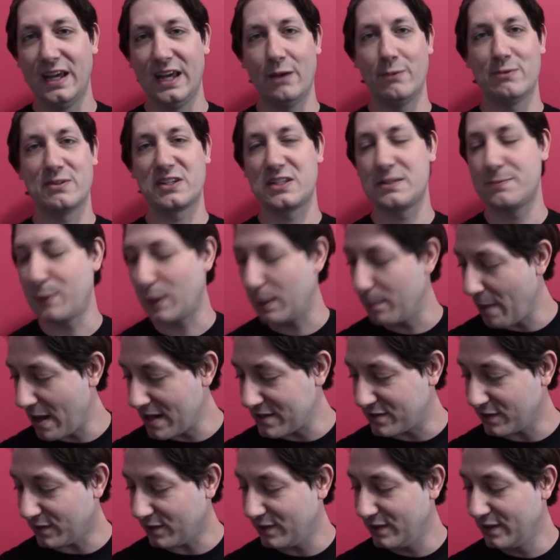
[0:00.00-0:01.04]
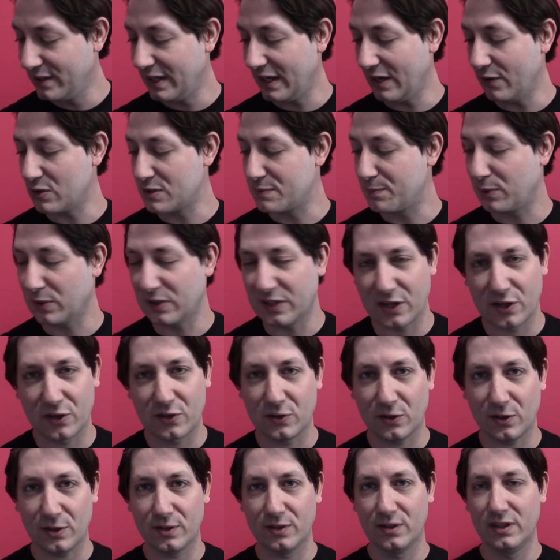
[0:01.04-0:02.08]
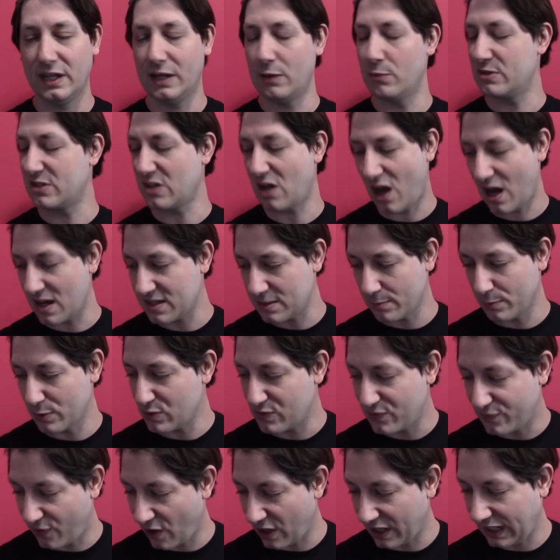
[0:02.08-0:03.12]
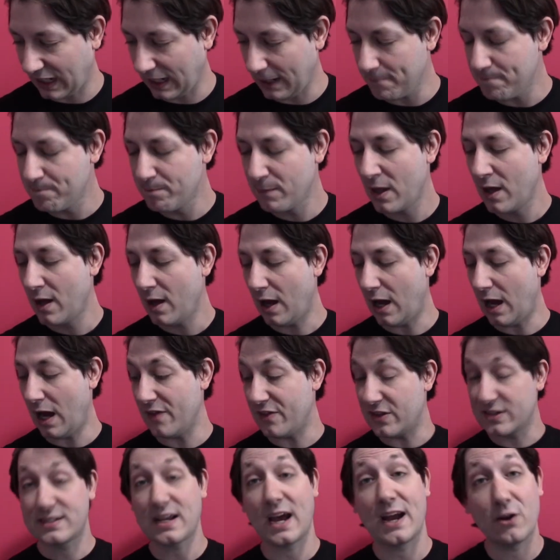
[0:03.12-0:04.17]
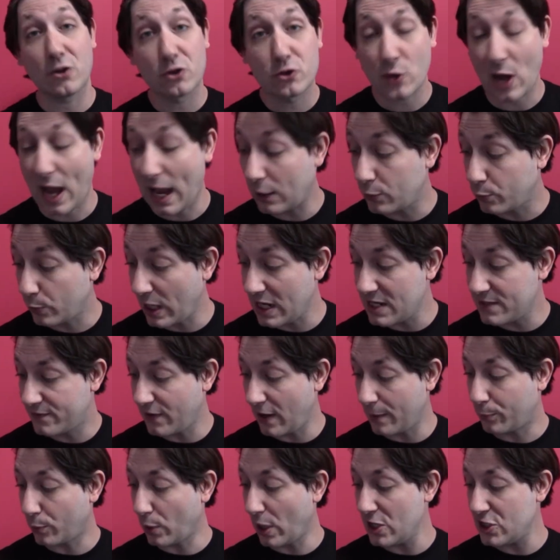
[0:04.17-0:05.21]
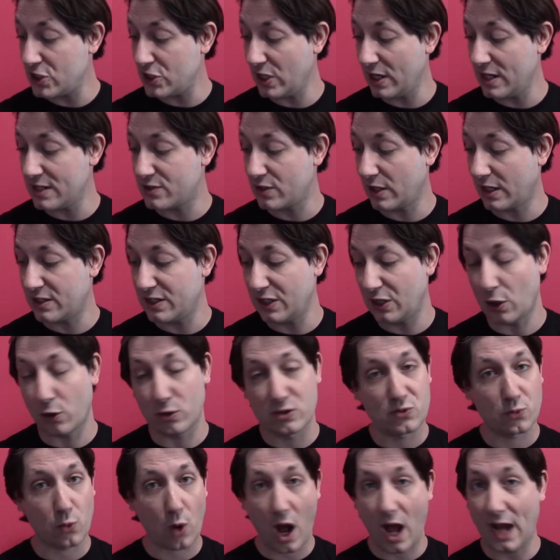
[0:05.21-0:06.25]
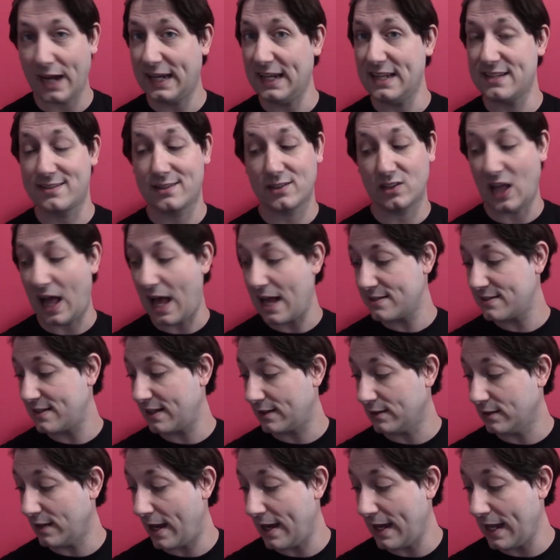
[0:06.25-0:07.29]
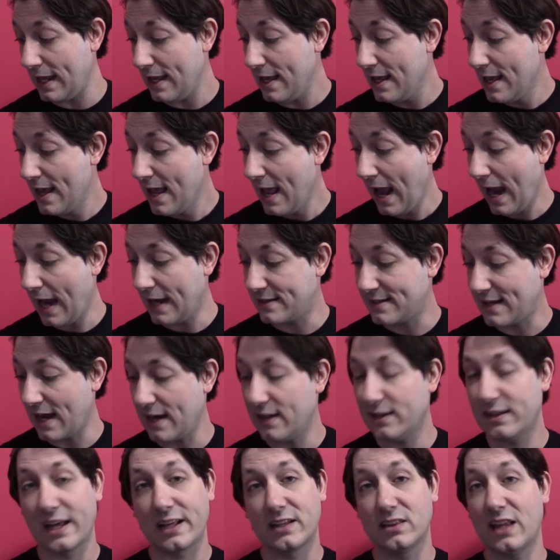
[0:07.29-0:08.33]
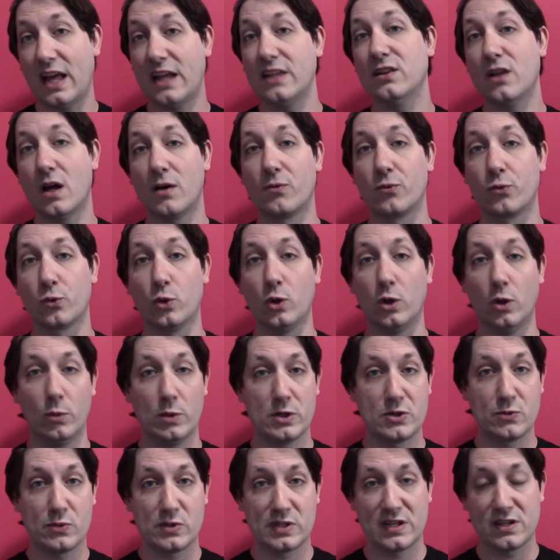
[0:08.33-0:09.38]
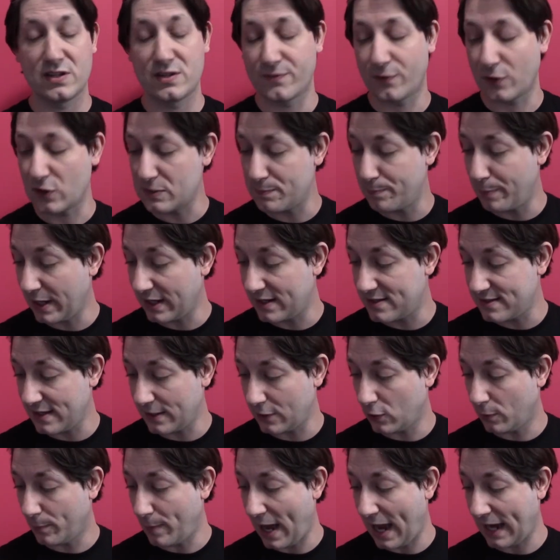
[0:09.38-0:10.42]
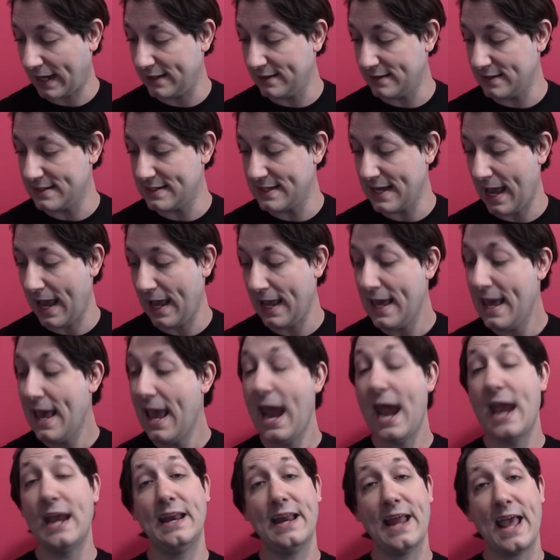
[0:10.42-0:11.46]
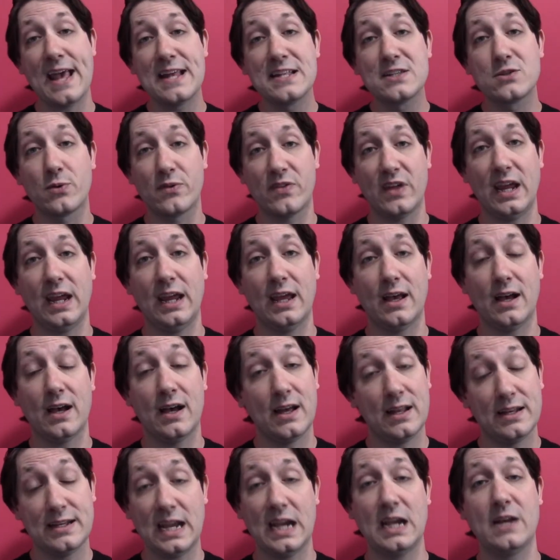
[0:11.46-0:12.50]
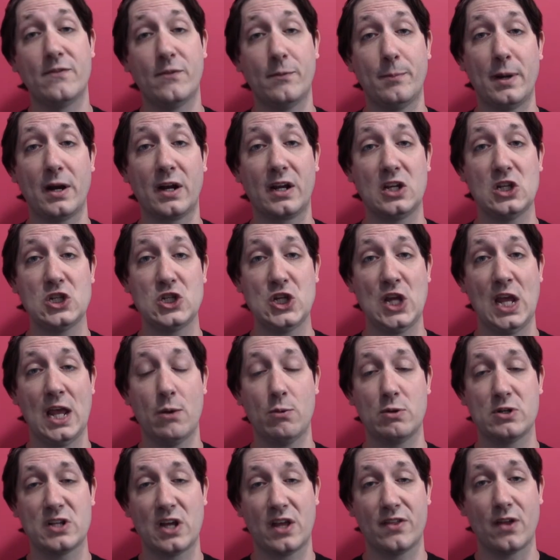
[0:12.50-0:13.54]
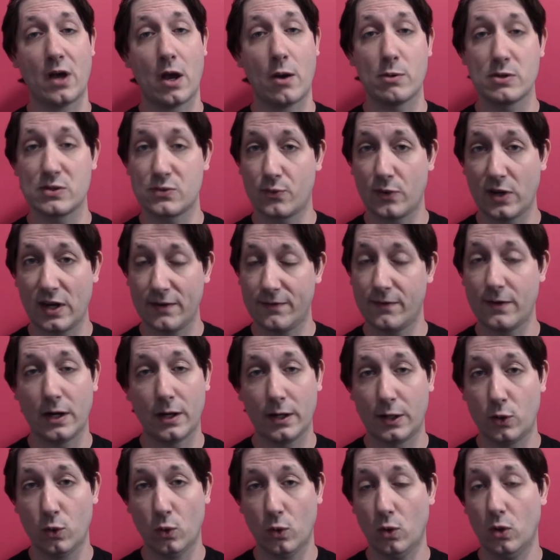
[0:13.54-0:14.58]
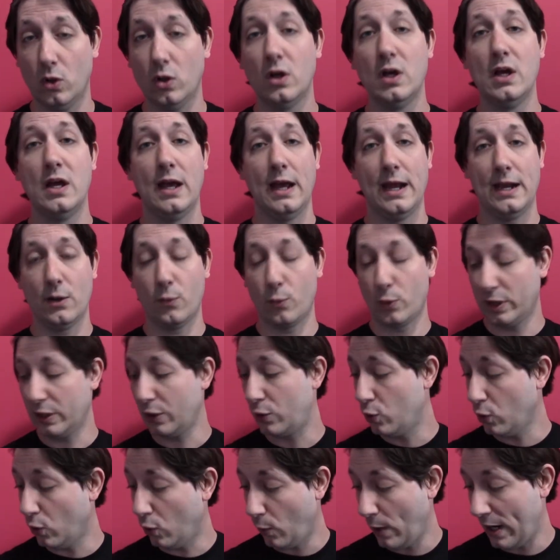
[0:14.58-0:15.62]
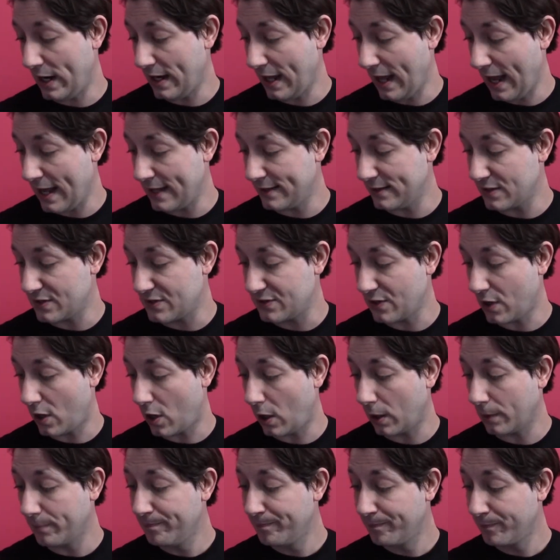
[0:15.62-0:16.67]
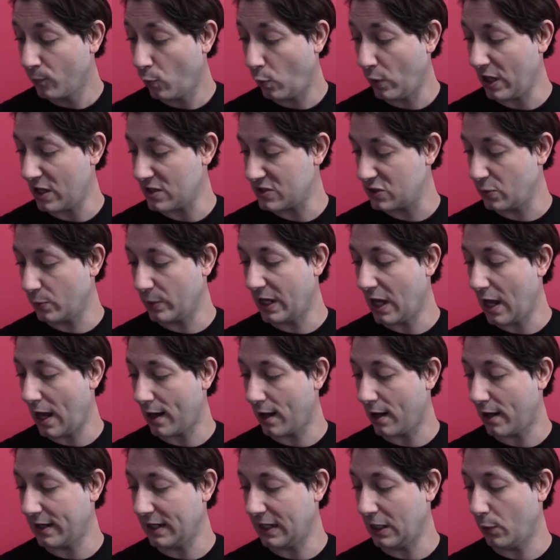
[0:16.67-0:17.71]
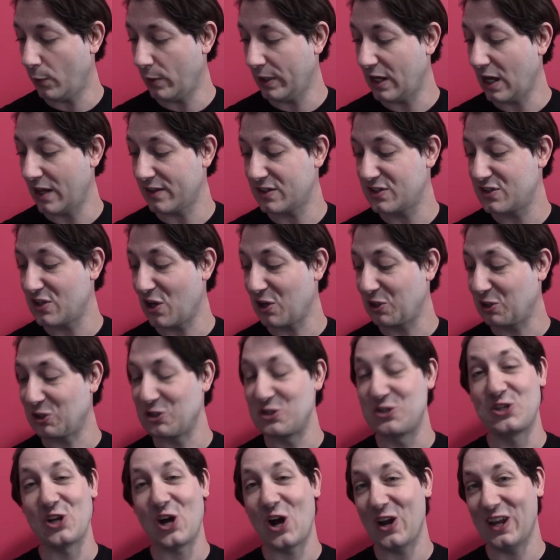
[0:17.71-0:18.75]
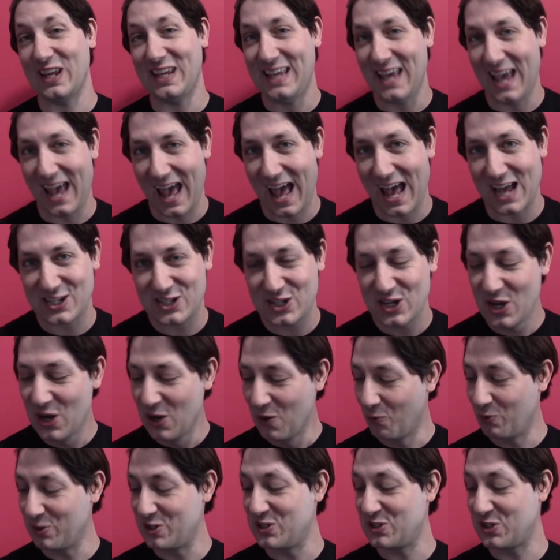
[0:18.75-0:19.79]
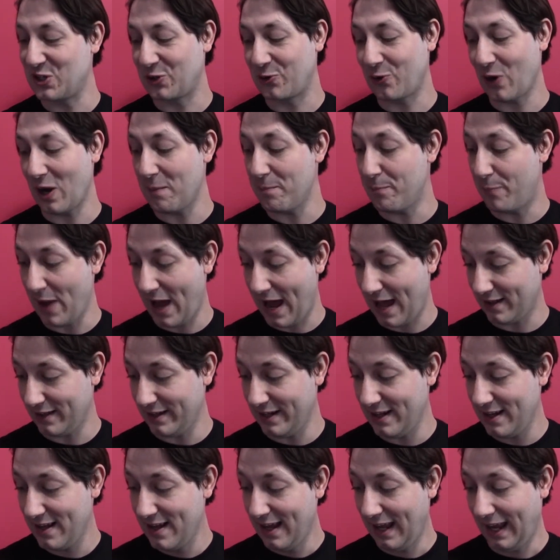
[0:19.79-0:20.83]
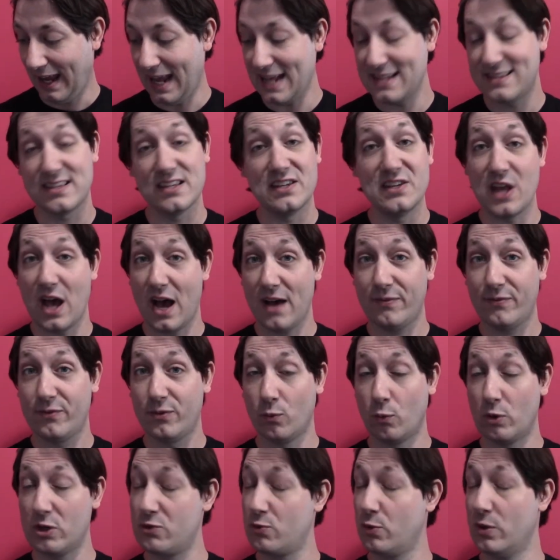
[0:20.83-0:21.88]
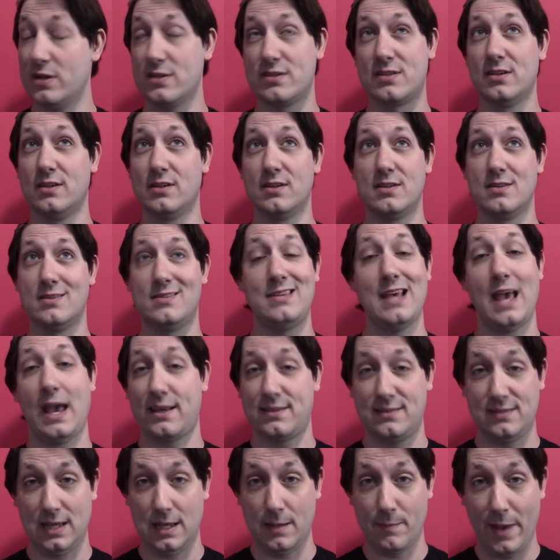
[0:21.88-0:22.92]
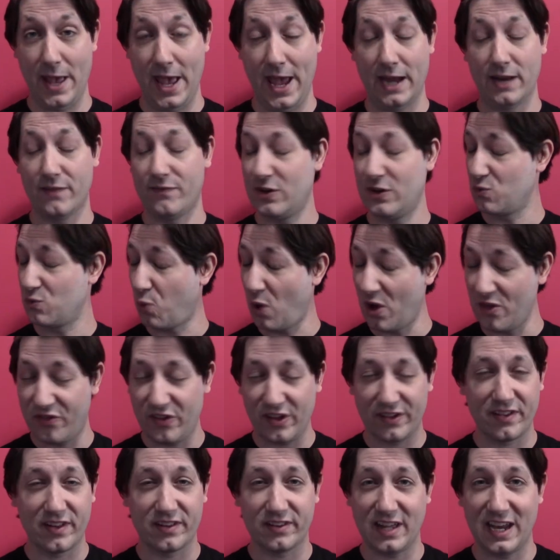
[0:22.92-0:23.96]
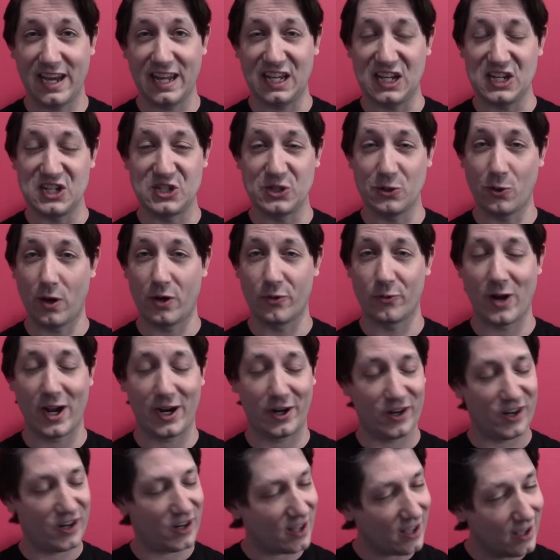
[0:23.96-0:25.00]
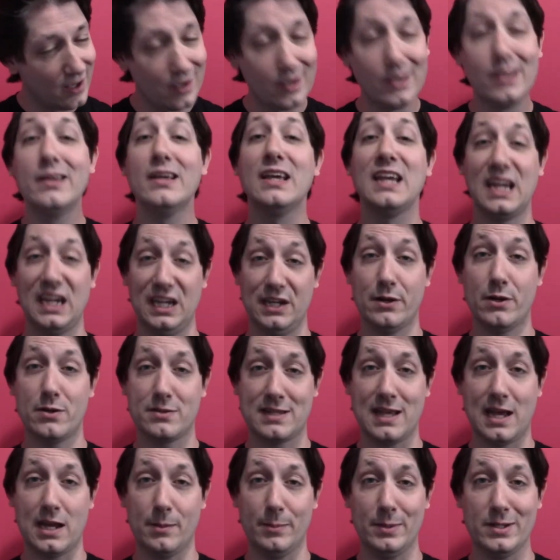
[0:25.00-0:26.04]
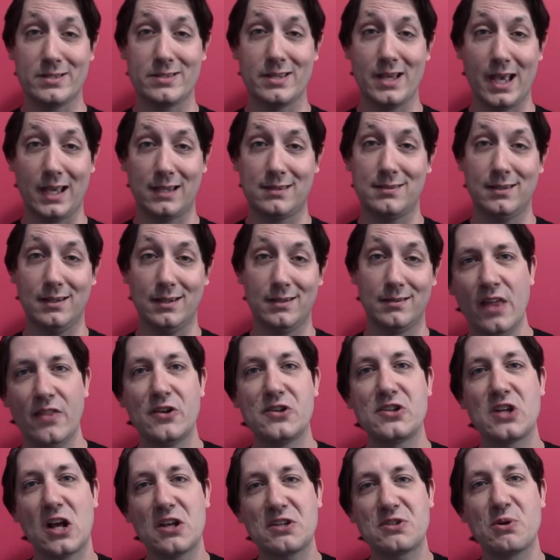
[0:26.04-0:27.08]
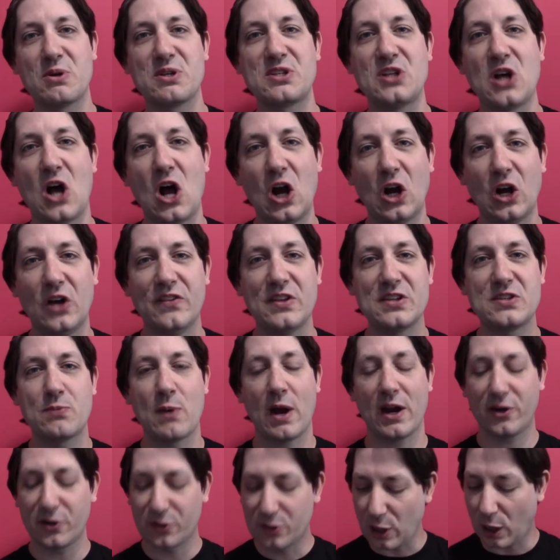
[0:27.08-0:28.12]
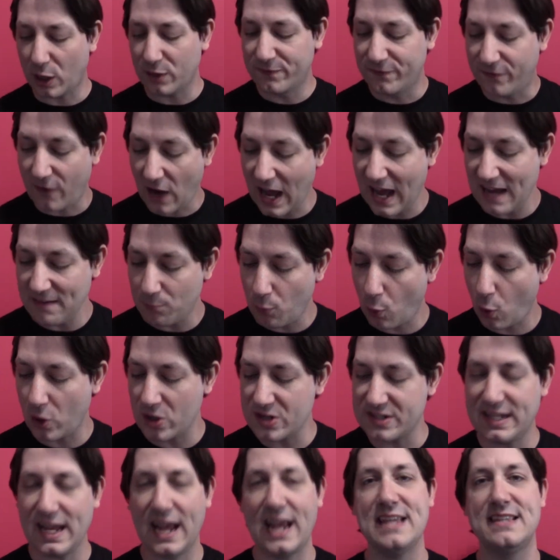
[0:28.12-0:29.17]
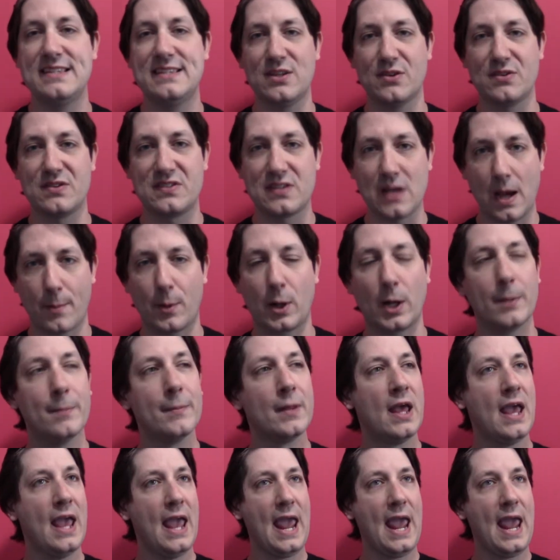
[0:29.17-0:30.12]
It was experimental, it was political, it was awesome, it was funky. The title track, Raise Vibration, it's rocky, it's classic Lenny, and it's kind of like Let Love Rule, which was his first big single back in the day, and it ends with a Native American chant, which I thought was very cool, and a really cool way to end the song. What else do we got on here? We got the song called Johnny Cash, which is a great ballad. It's Enough, which was sexy, man. If one thing that Lenny can do on record, he knows how to be sexy. There's also a song on this record called 5 More Days Till Summer.